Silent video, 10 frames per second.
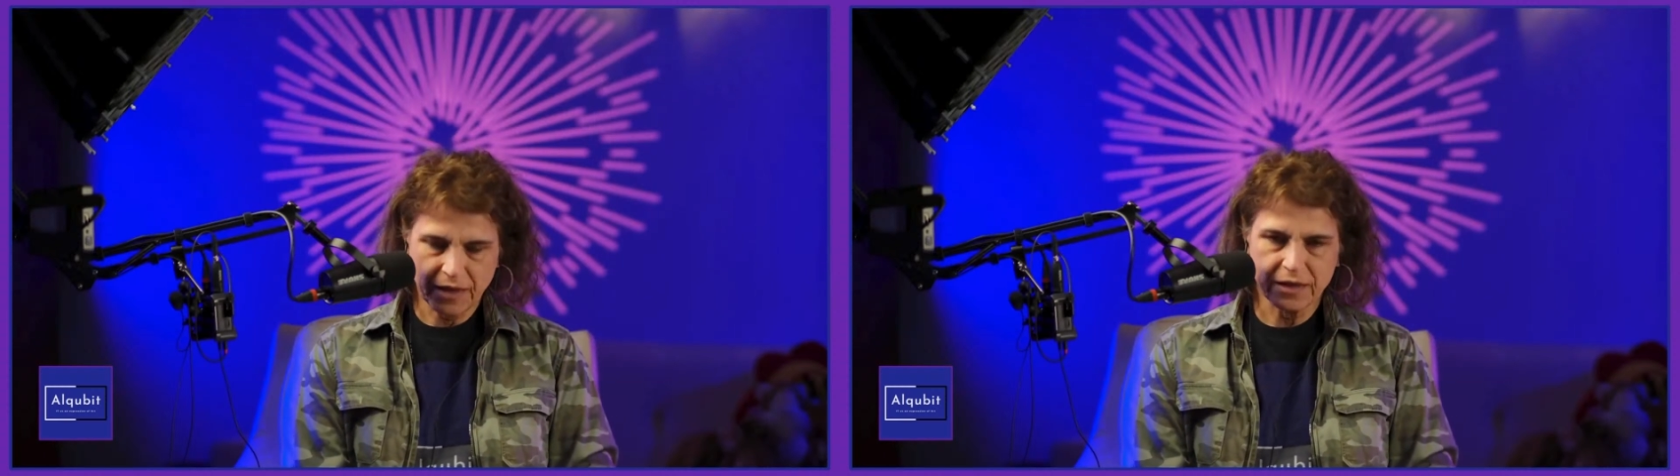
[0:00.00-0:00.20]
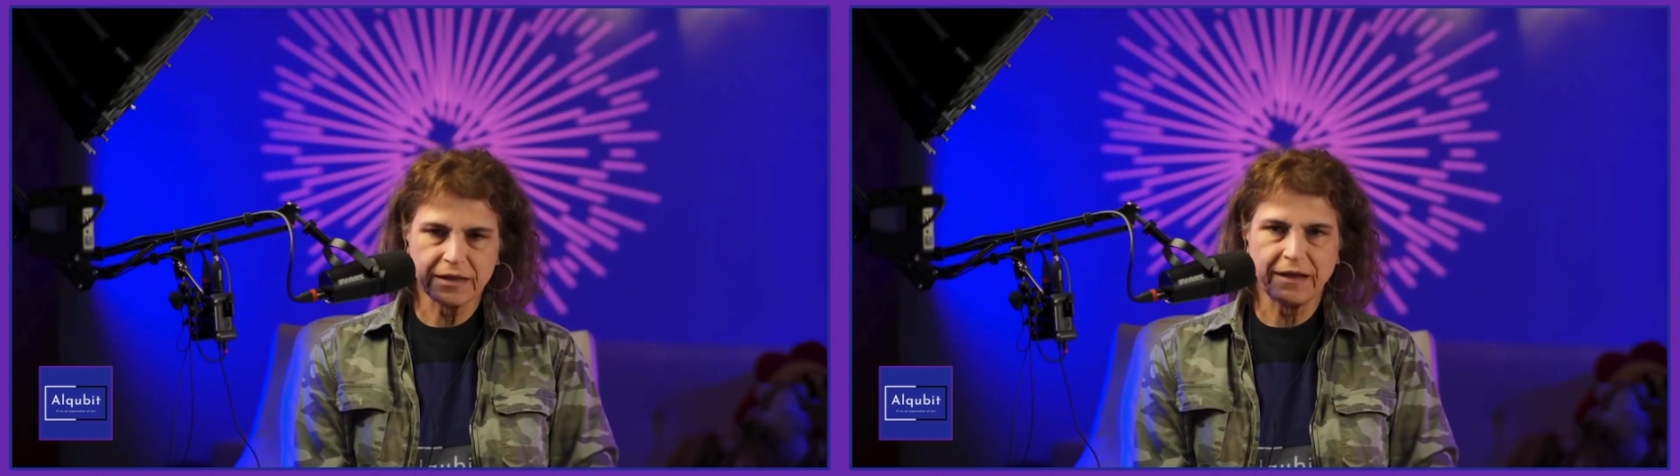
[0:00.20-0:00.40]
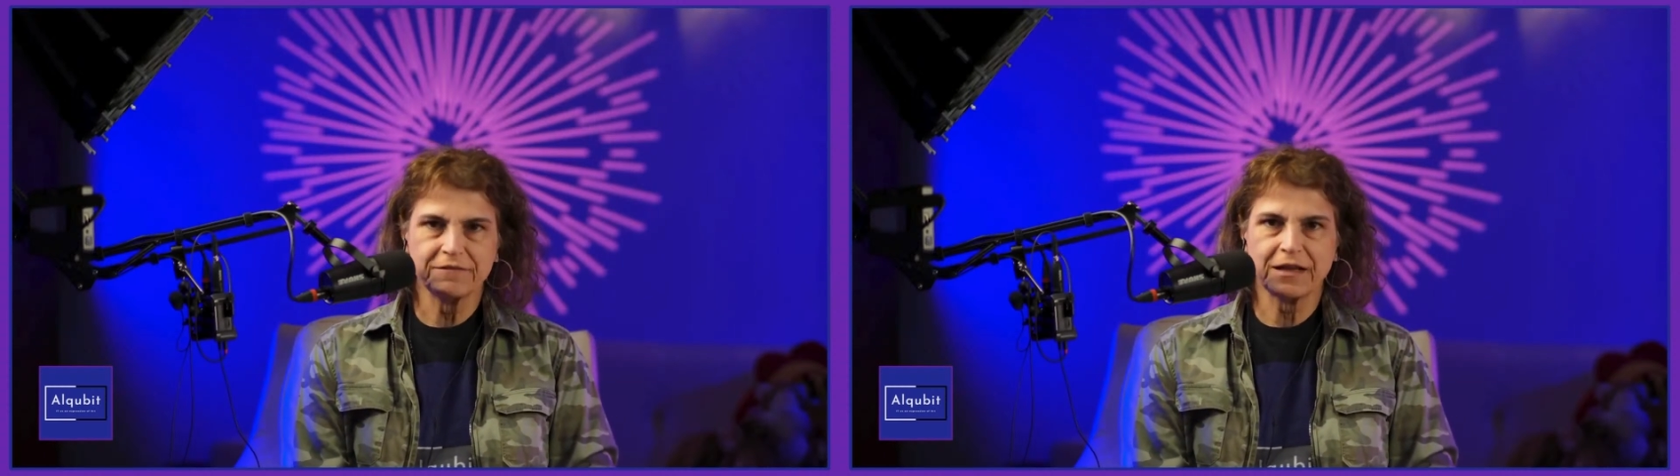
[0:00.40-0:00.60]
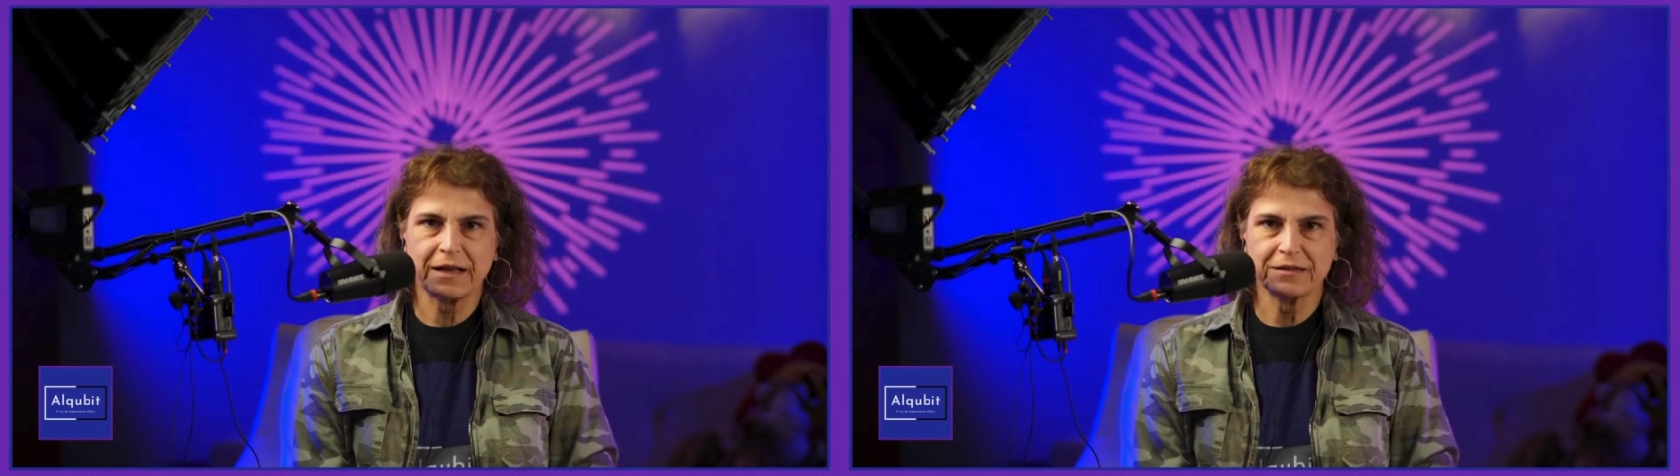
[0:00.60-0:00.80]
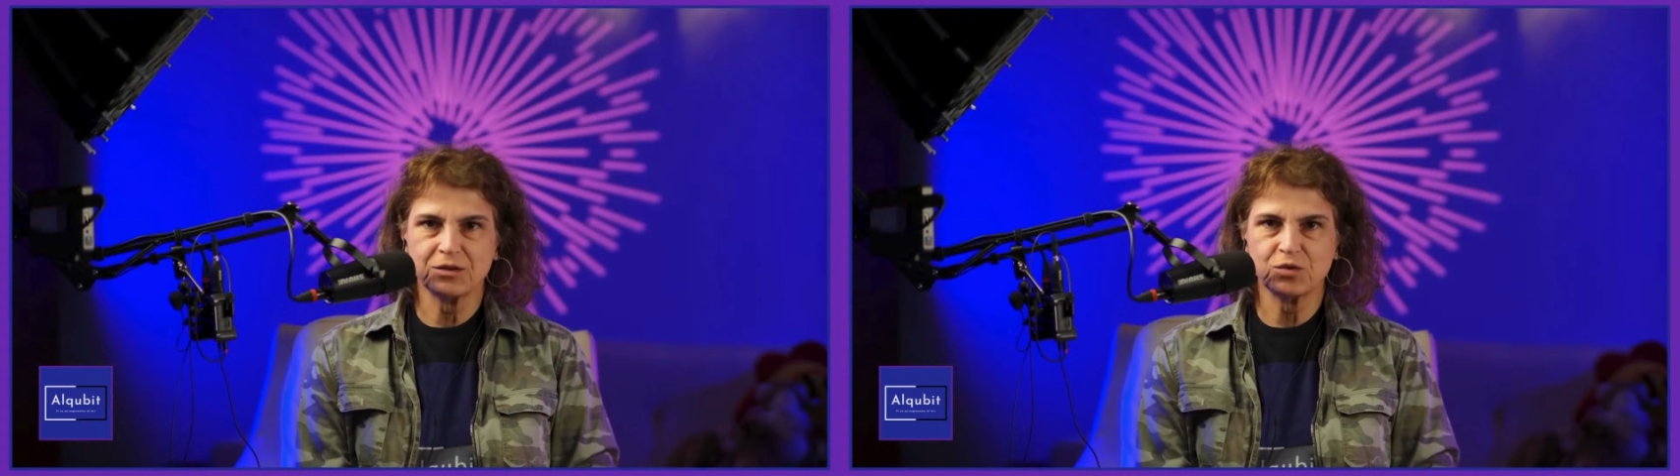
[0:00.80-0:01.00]
And I've
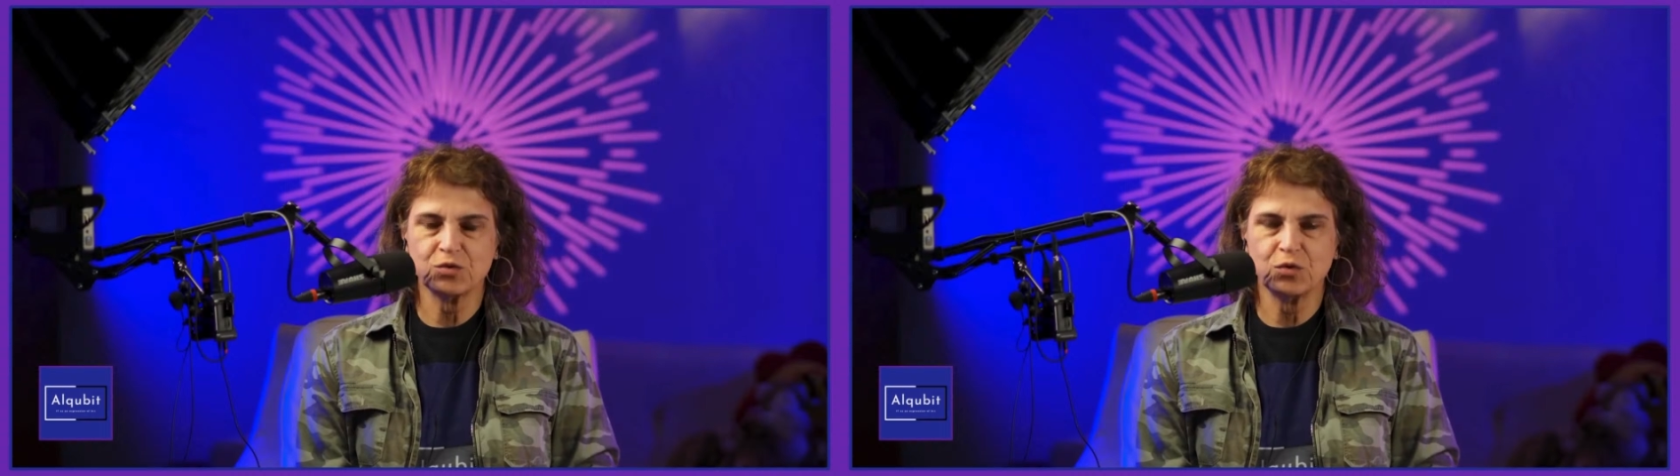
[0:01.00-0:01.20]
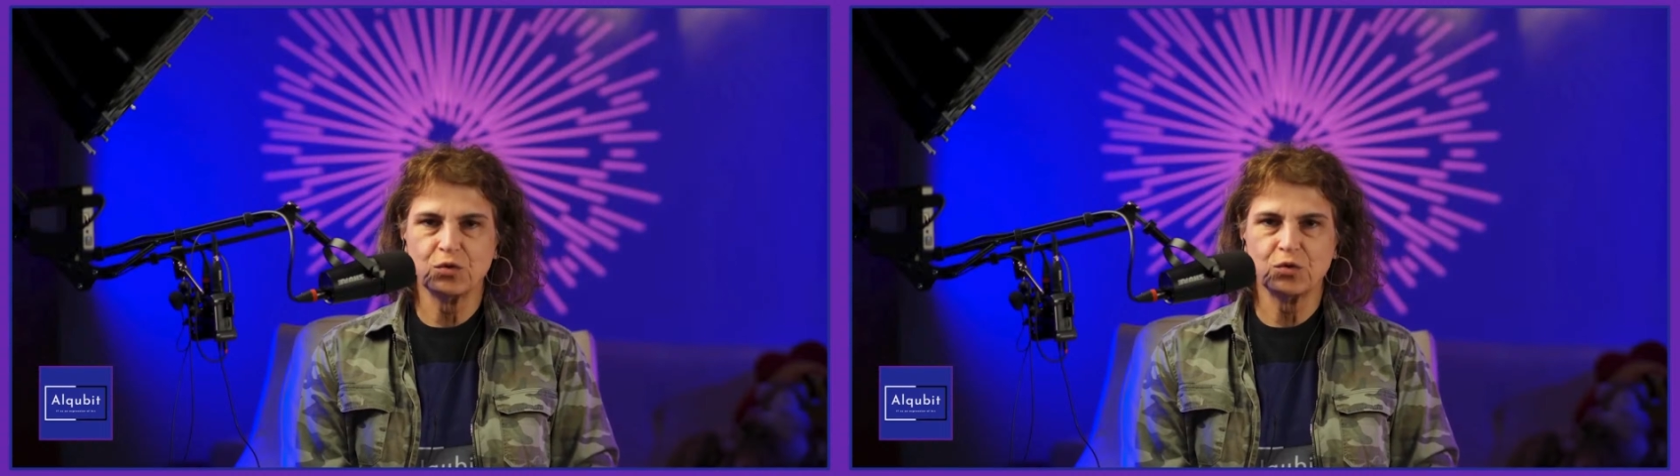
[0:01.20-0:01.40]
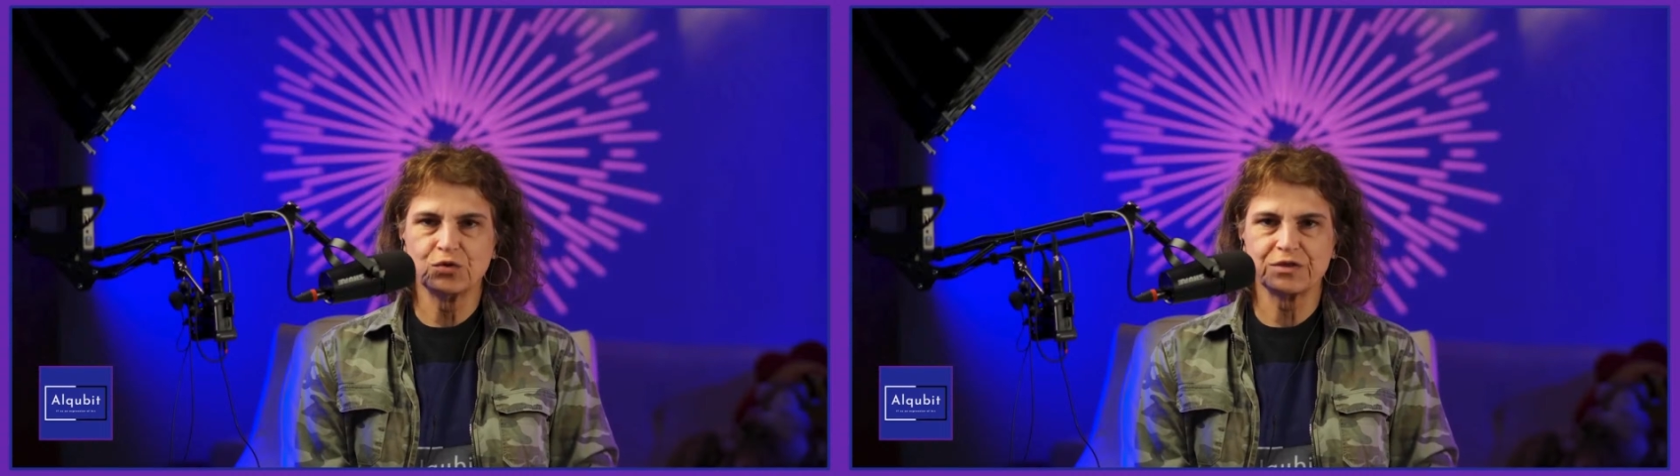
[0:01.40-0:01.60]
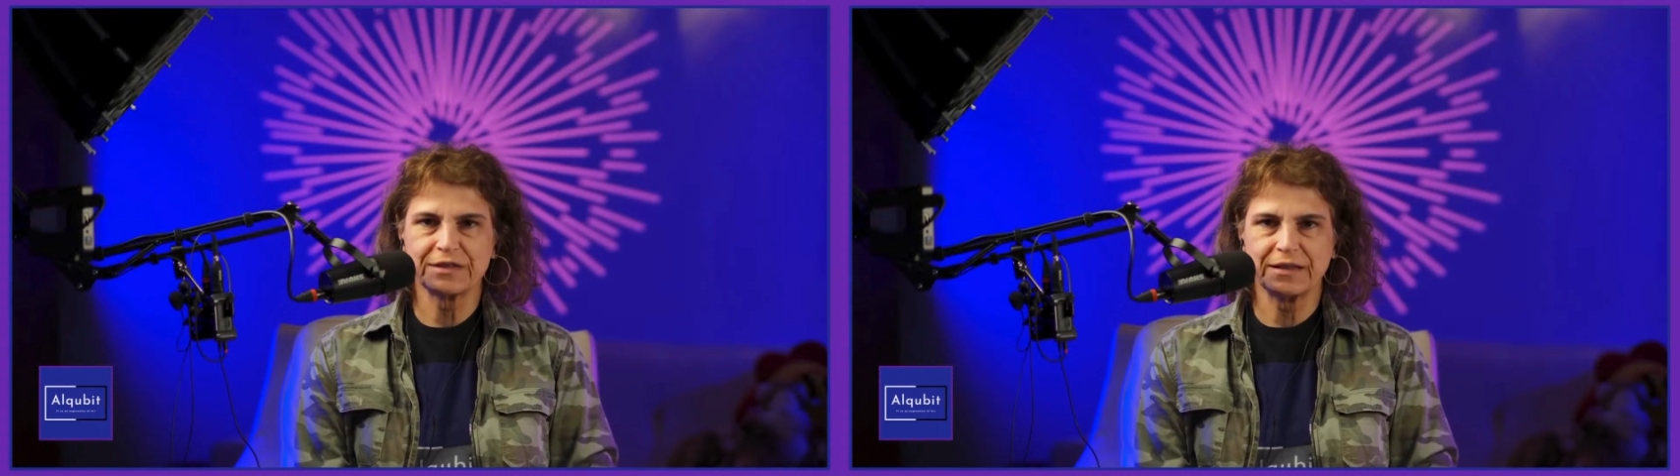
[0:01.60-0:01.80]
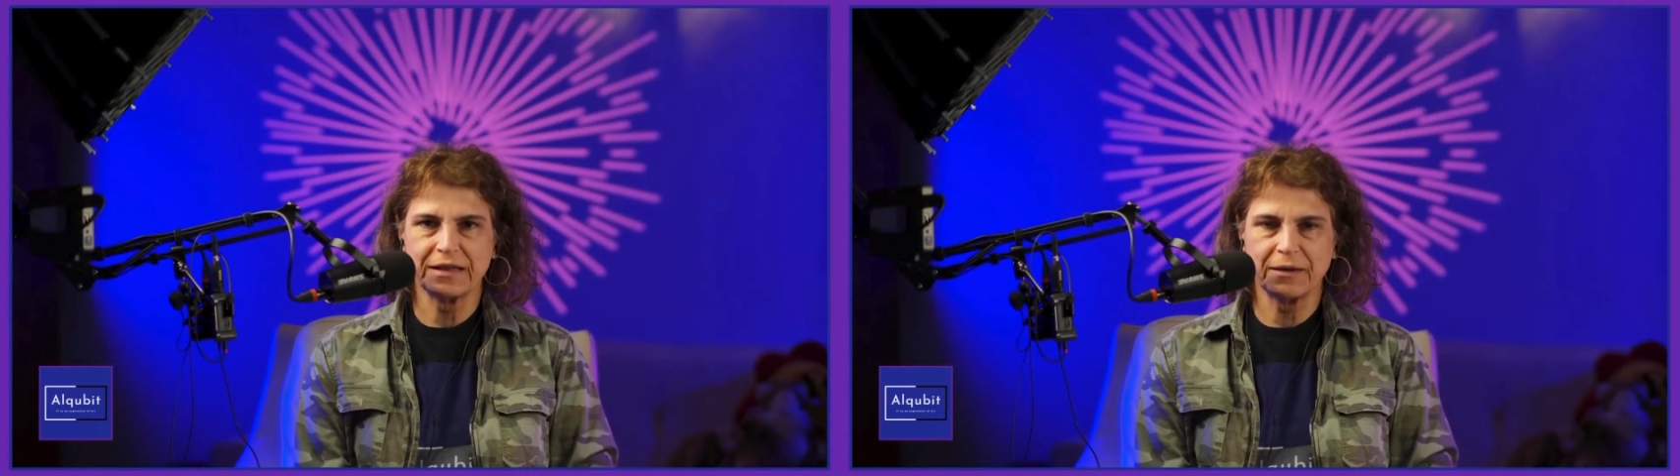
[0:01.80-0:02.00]
had to
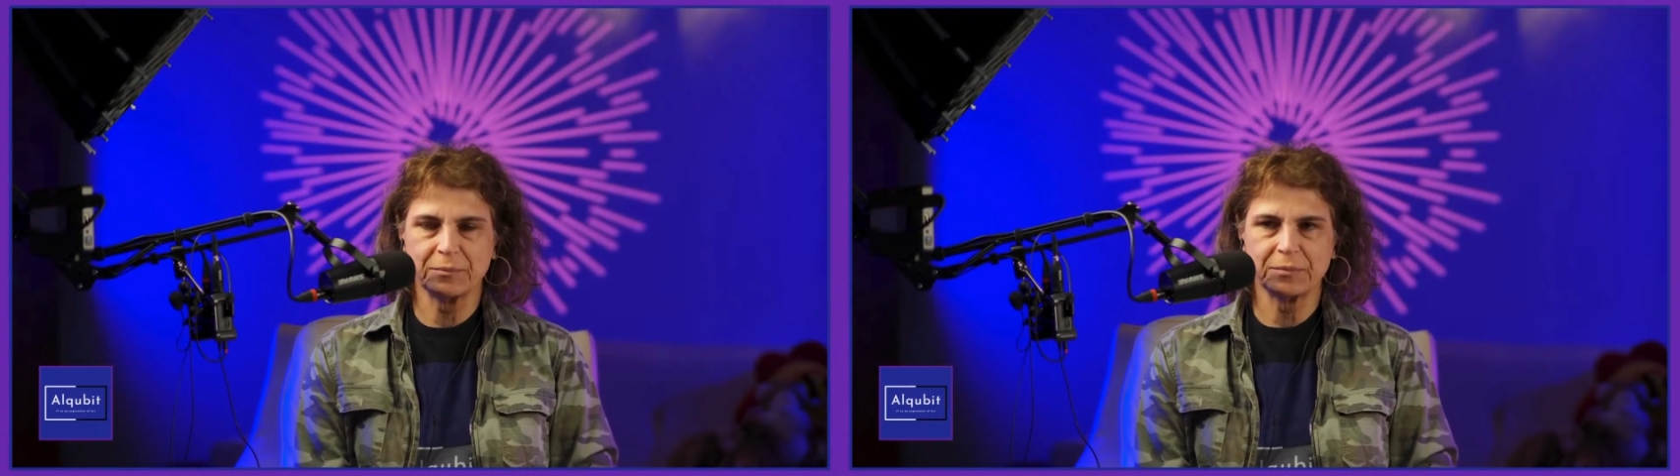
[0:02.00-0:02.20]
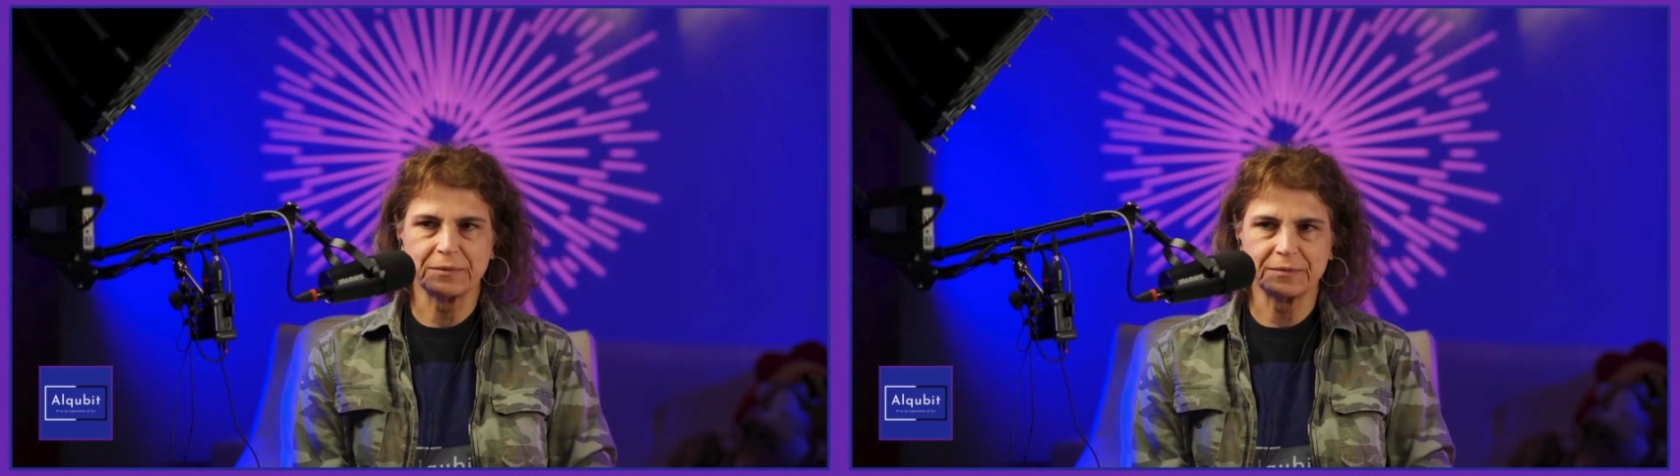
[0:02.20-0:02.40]
set up,